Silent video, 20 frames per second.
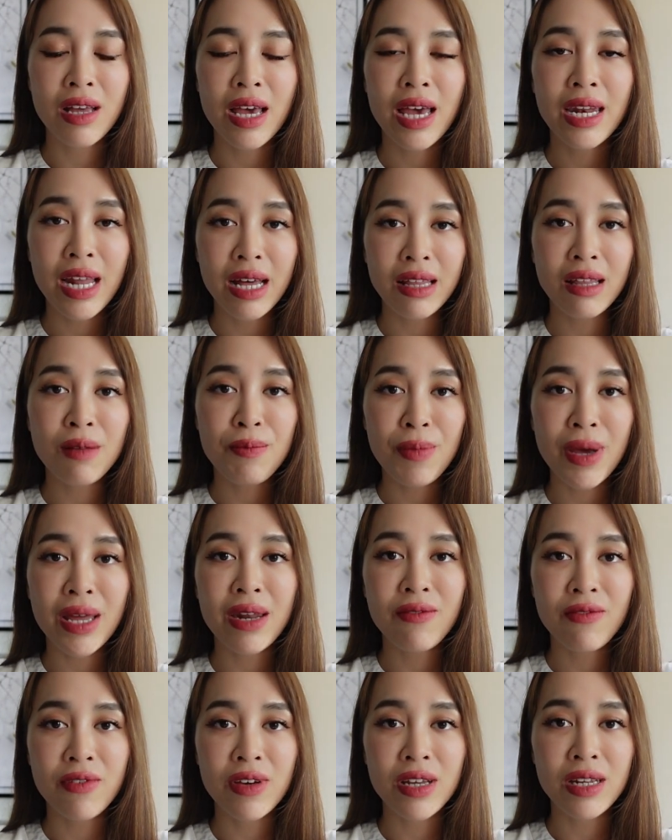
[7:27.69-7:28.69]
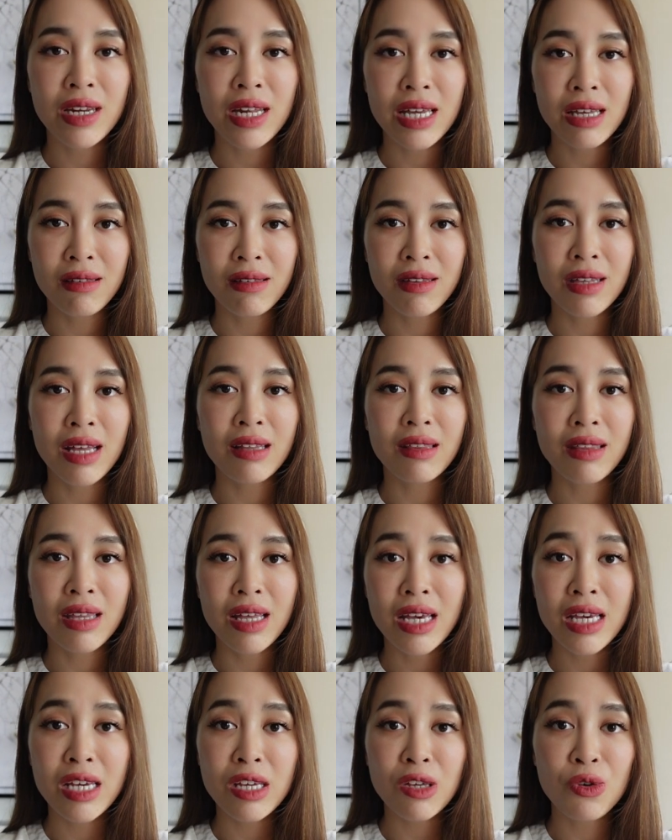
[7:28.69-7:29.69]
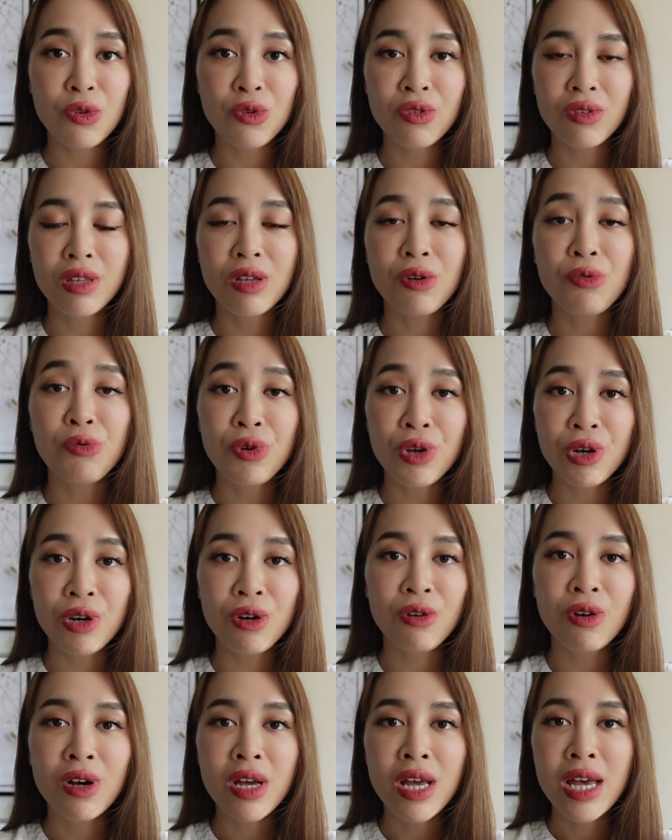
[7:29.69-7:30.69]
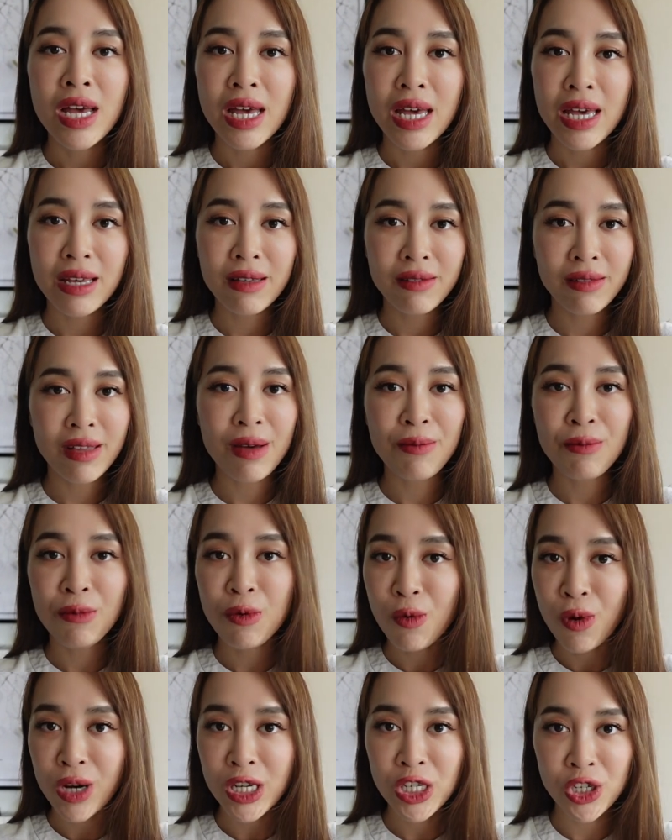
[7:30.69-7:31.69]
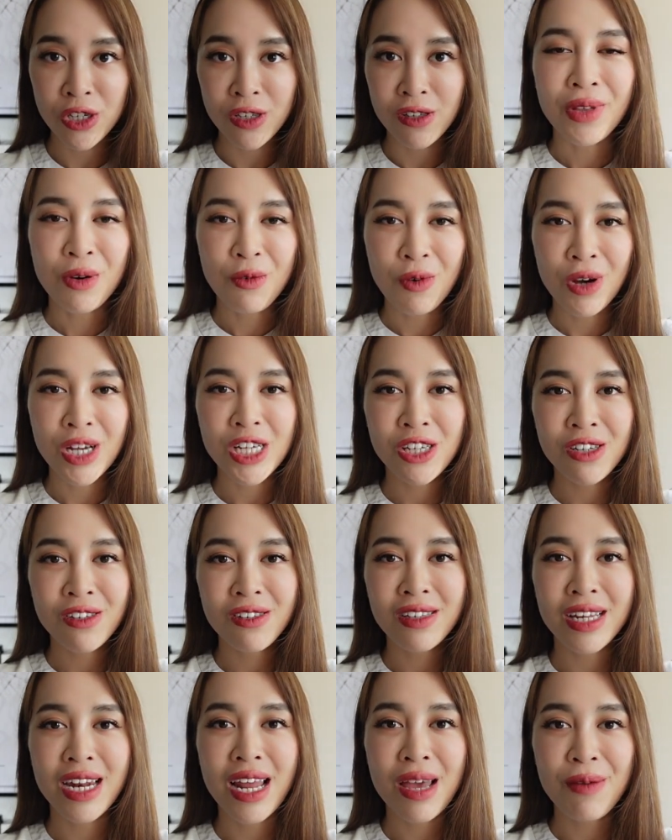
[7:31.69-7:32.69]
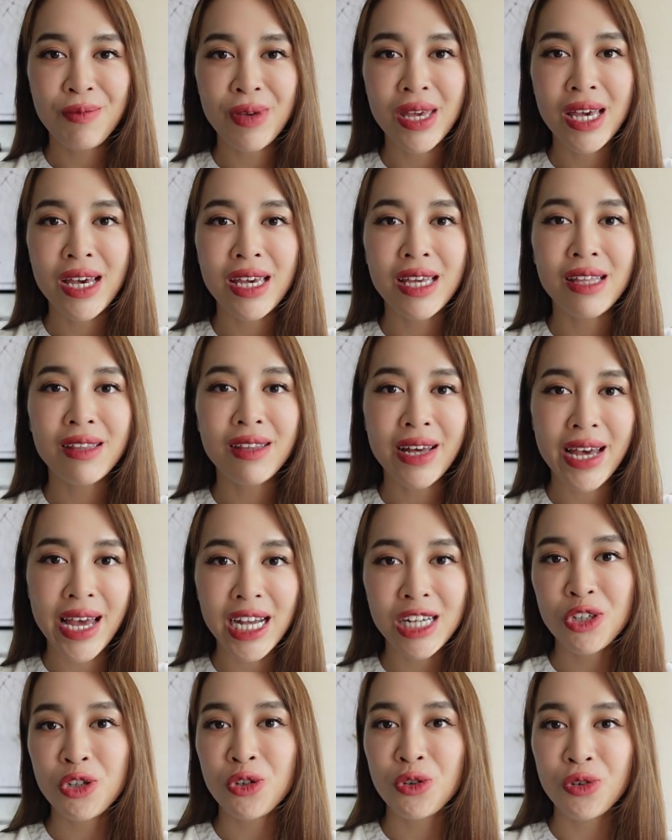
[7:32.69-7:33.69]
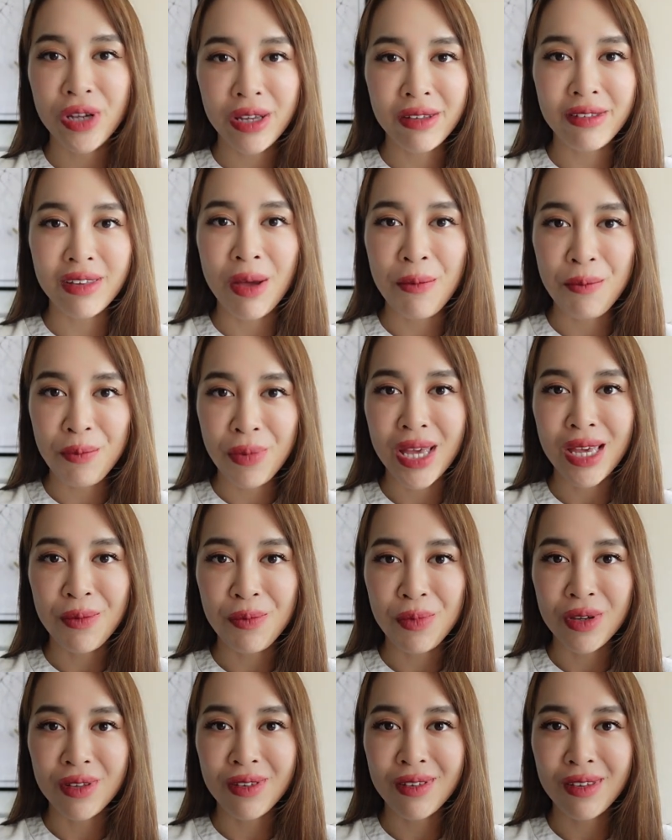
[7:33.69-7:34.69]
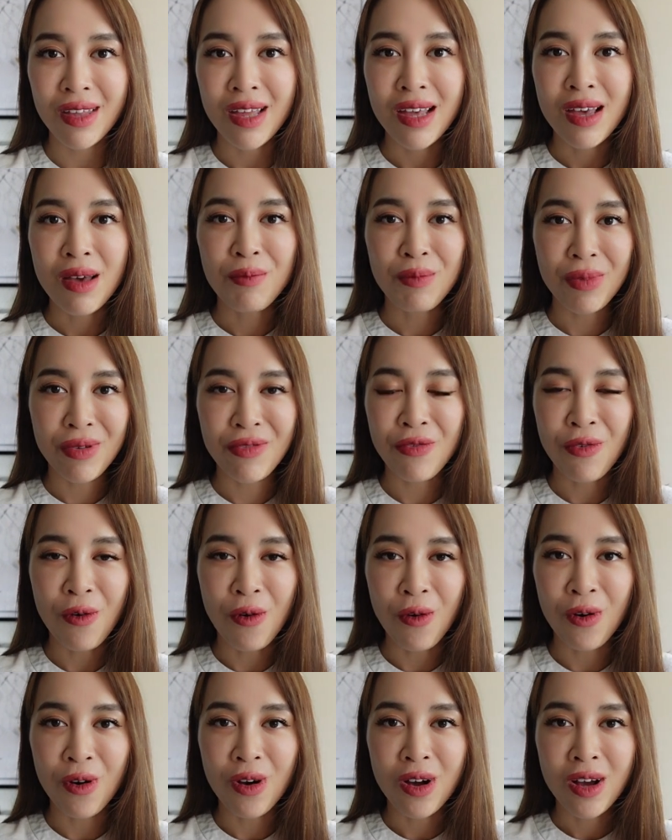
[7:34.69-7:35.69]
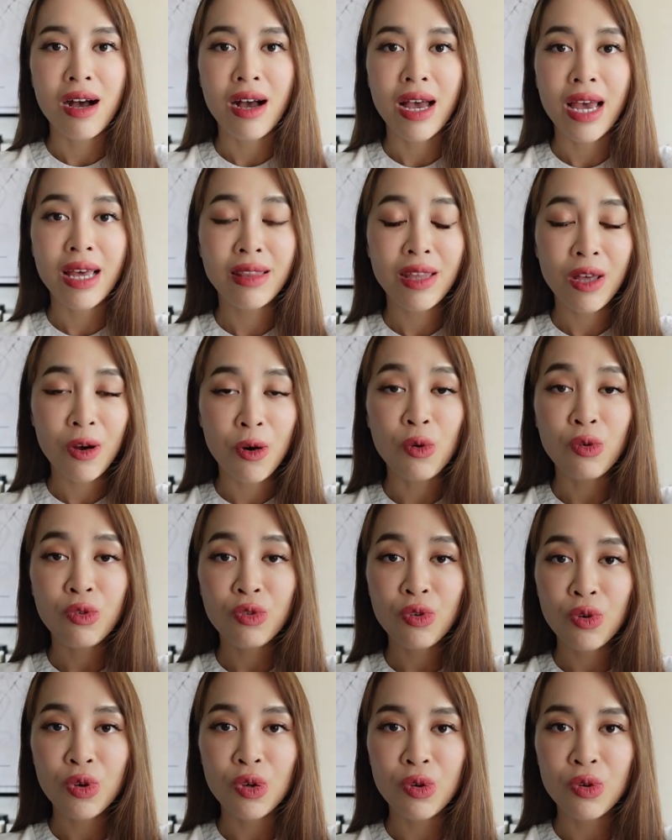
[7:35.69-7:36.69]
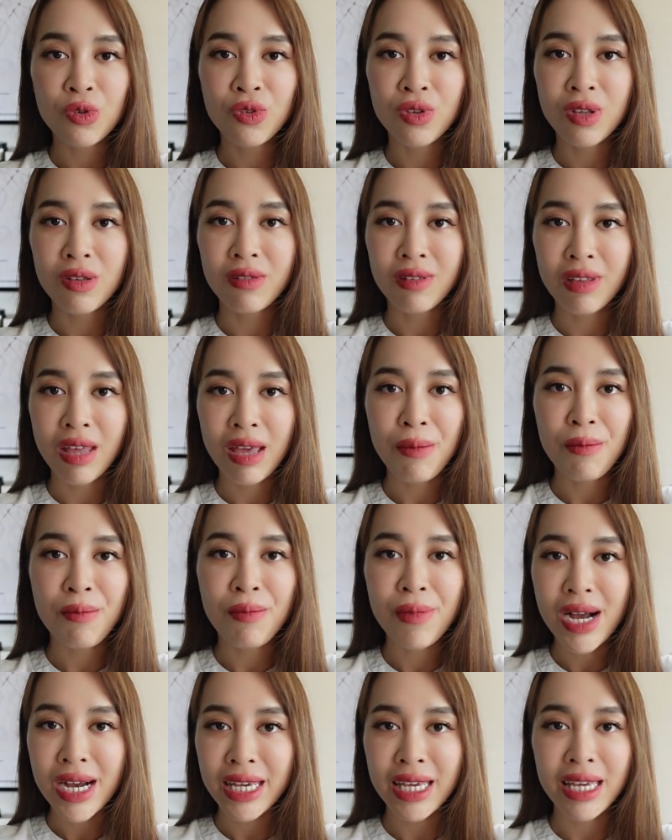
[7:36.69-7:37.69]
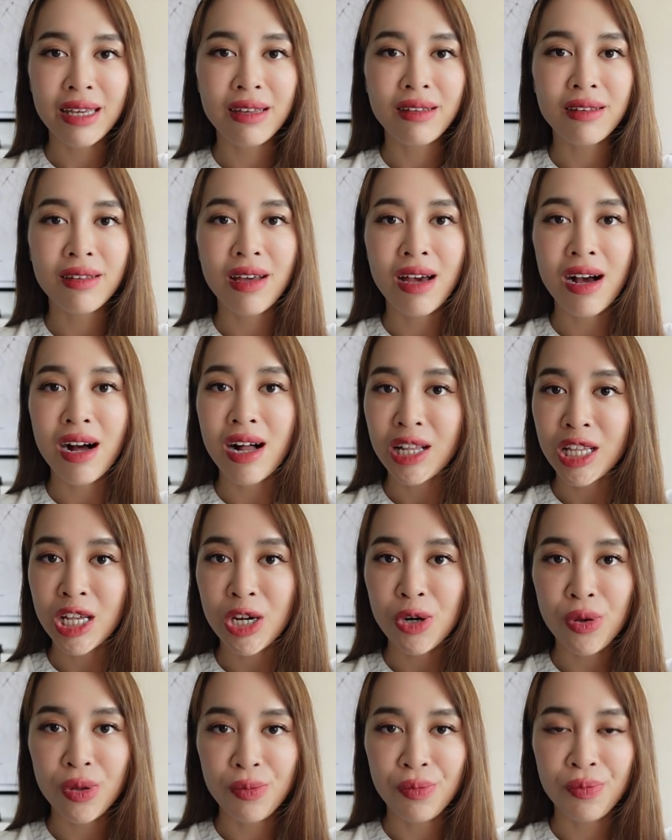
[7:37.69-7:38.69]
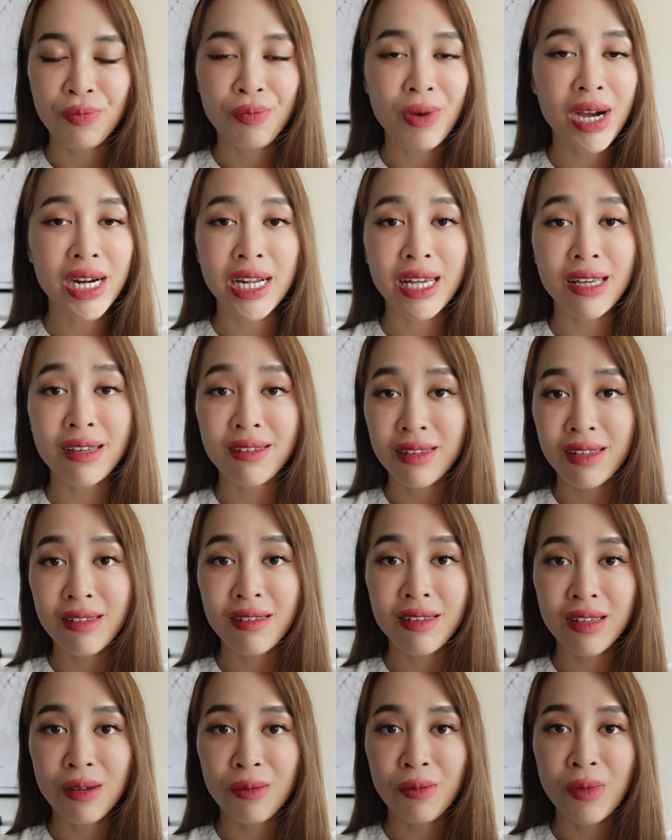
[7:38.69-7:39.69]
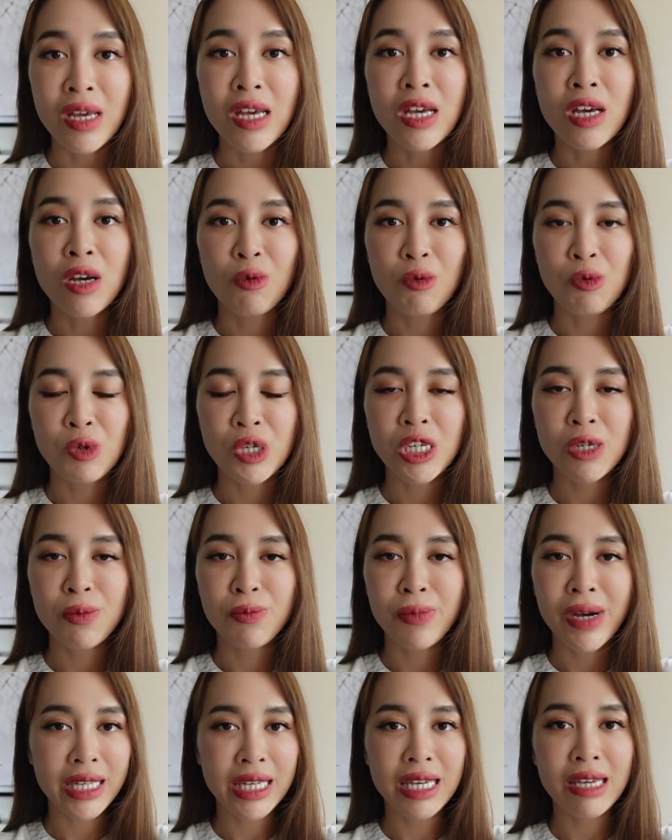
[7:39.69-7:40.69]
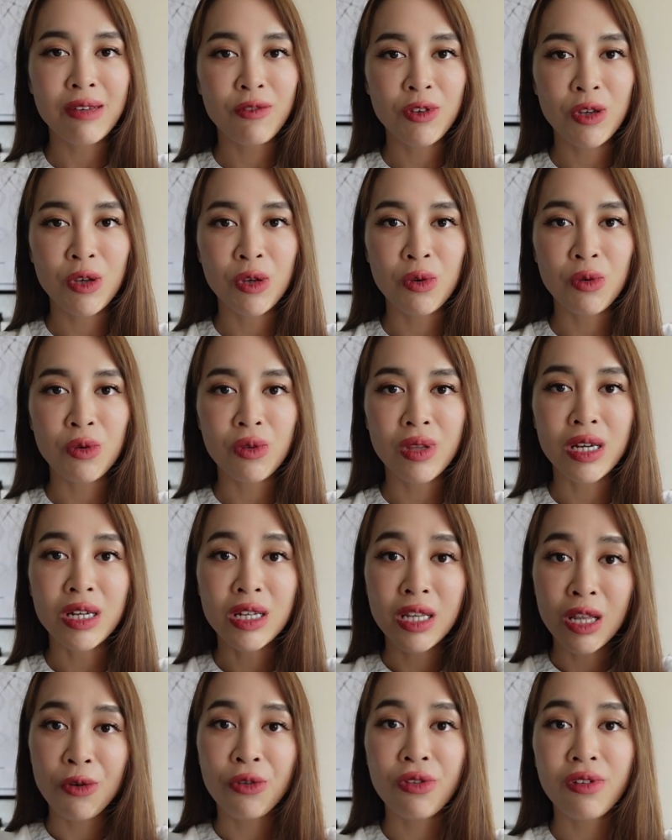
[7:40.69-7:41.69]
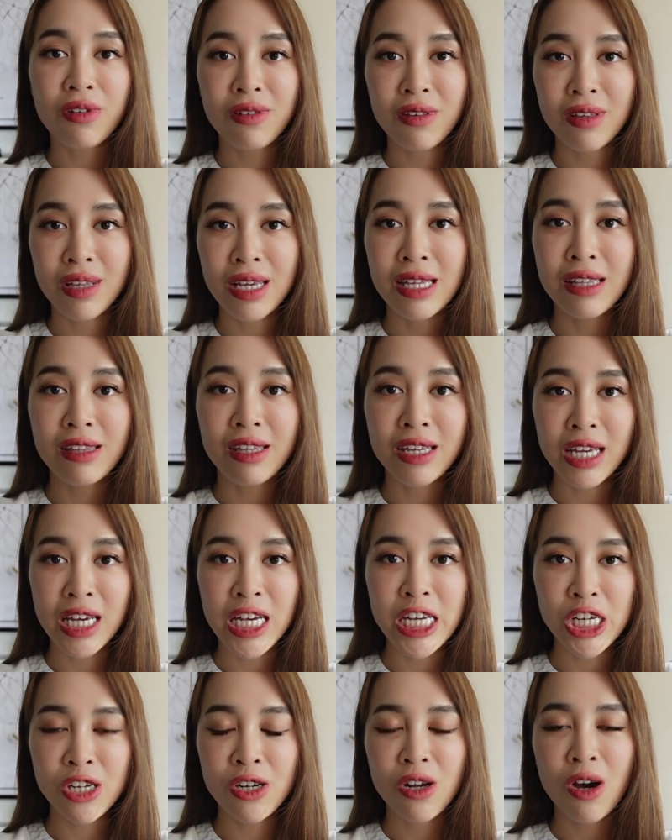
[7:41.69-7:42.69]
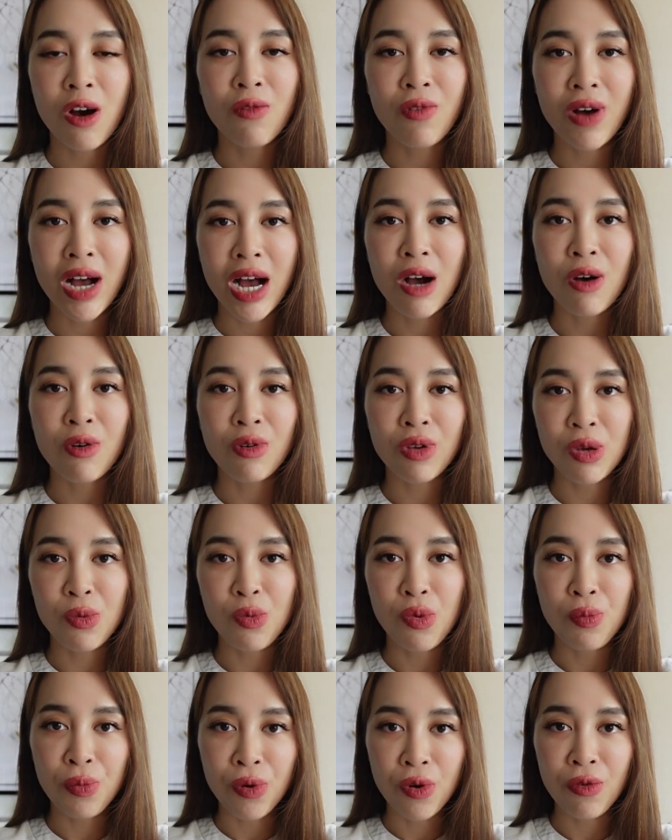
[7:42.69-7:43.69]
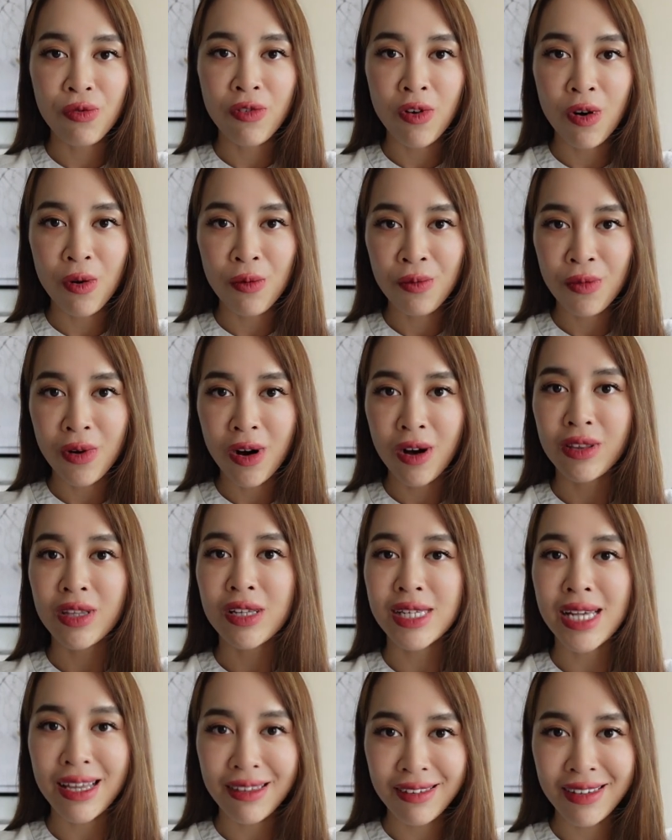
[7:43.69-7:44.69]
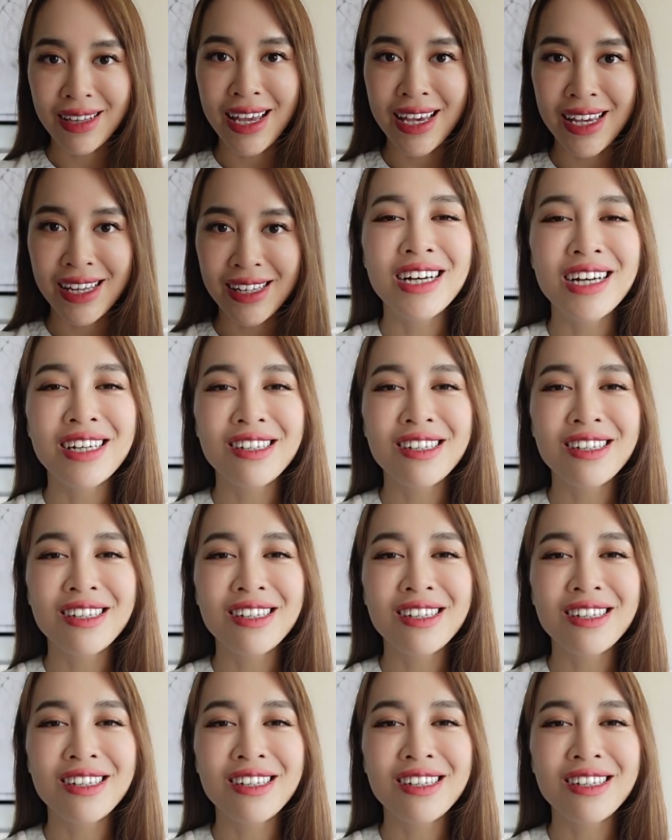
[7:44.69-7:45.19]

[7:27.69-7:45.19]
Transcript: Another benefit is that they use the real exam questions, the questions that appear in the actual exam papers before. And they also use the same marking algorithm, marking system, which might give you the closest indication of how you will perform on the test day.